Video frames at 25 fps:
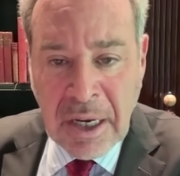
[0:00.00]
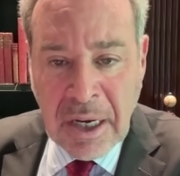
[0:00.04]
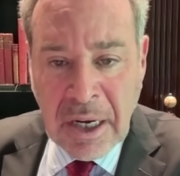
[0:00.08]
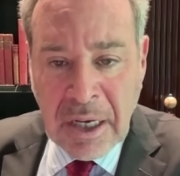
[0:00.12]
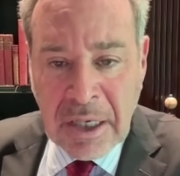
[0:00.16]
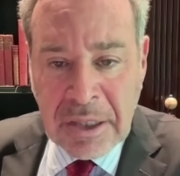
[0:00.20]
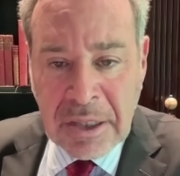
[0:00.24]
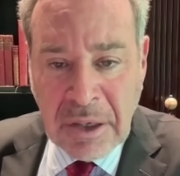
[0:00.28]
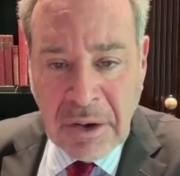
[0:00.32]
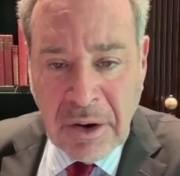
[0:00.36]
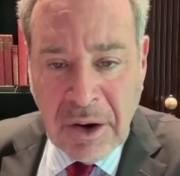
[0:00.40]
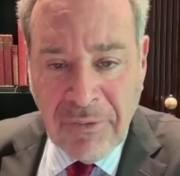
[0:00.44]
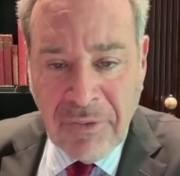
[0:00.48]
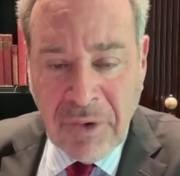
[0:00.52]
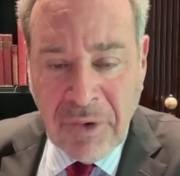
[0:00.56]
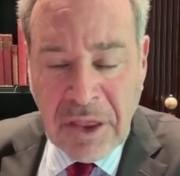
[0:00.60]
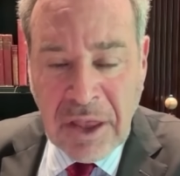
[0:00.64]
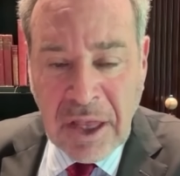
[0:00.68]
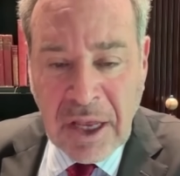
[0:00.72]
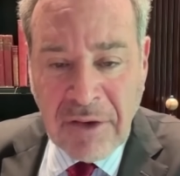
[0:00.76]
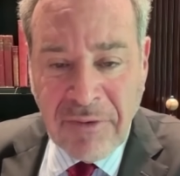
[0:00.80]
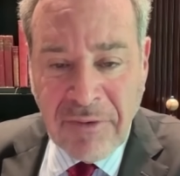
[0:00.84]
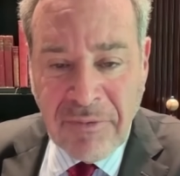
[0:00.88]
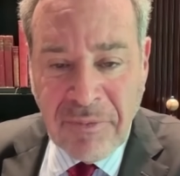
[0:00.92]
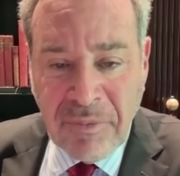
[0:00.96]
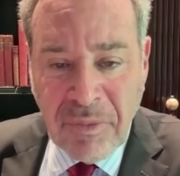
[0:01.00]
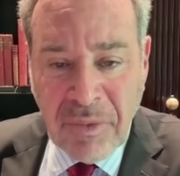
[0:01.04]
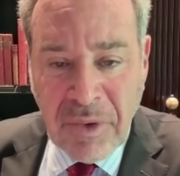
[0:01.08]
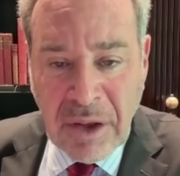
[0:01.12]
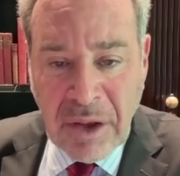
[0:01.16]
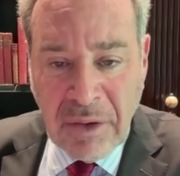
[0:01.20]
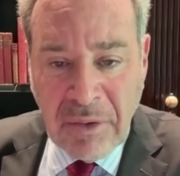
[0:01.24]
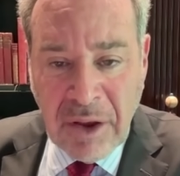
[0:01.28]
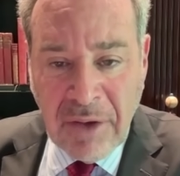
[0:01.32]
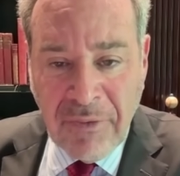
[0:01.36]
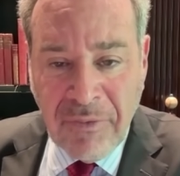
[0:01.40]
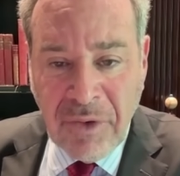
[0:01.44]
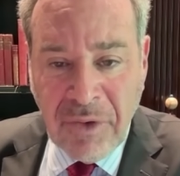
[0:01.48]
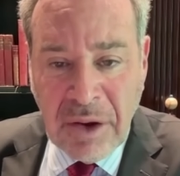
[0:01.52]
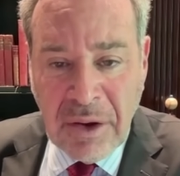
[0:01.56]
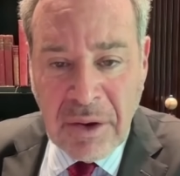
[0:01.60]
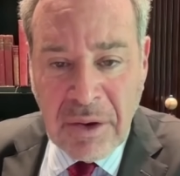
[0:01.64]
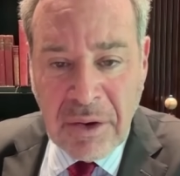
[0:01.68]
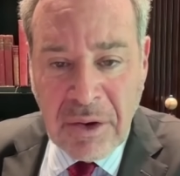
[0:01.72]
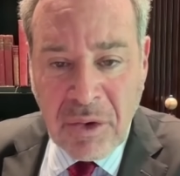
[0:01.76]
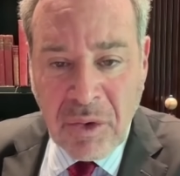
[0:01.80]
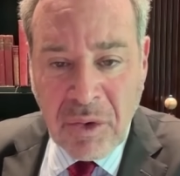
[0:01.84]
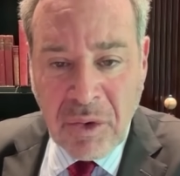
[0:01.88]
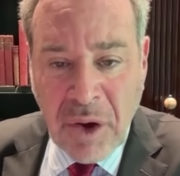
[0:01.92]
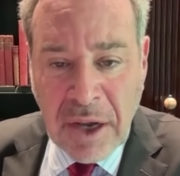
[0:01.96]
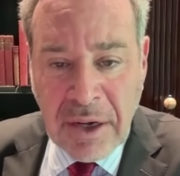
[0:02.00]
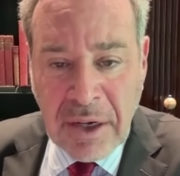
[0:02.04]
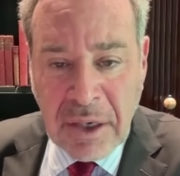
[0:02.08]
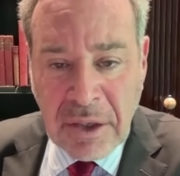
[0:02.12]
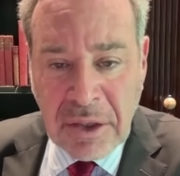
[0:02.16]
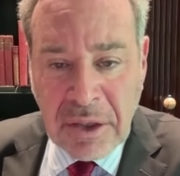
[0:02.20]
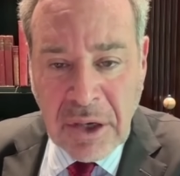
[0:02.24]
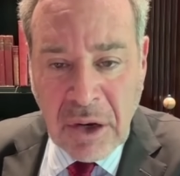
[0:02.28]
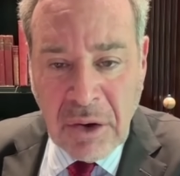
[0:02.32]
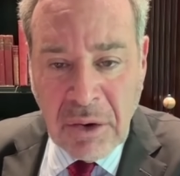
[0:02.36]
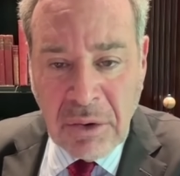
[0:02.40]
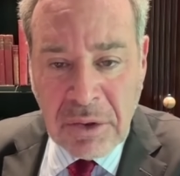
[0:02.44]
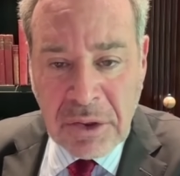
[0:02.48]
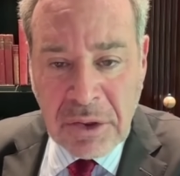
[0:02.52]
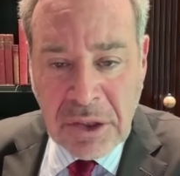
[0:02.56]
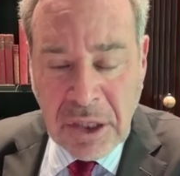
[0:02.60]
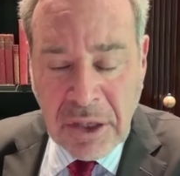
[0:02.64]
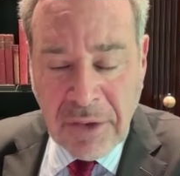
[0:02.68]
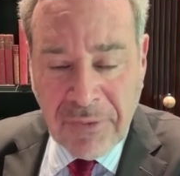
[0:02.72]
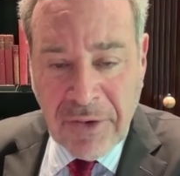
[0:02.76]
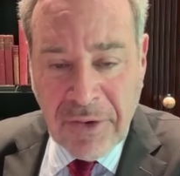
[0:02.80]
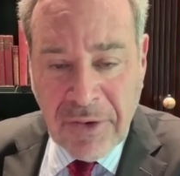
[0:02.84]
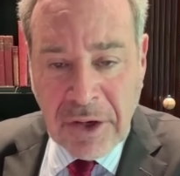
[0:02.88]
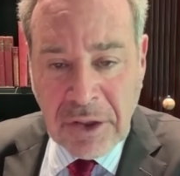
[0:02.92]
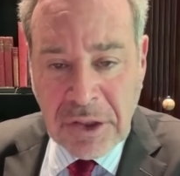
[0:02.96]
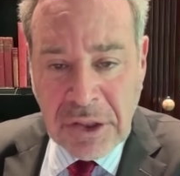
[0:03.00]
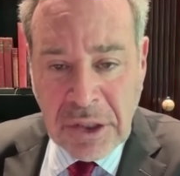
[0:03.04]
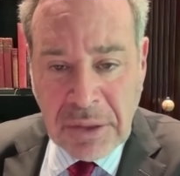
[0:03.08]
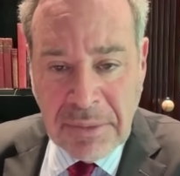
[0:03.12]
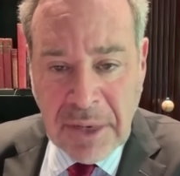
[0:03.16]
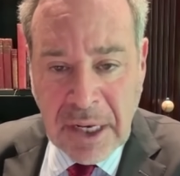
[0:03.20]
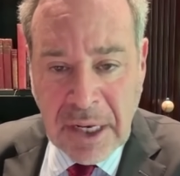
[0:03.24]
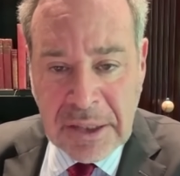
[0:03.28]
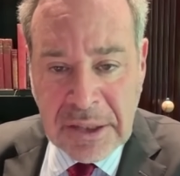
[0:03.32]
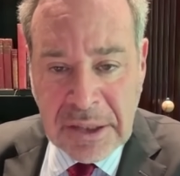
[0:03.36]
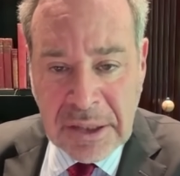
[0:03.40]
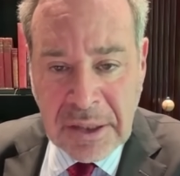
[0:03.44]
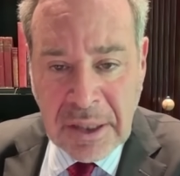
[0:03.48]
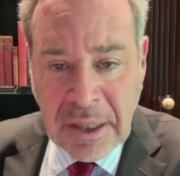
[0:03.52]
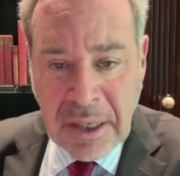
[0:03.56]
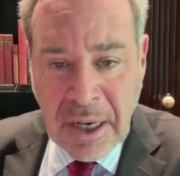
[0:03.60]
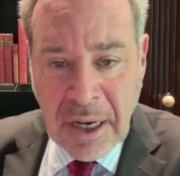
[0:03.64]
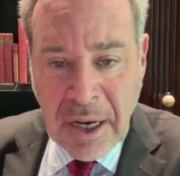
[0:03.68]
So if we credit Doge to the functional Musk,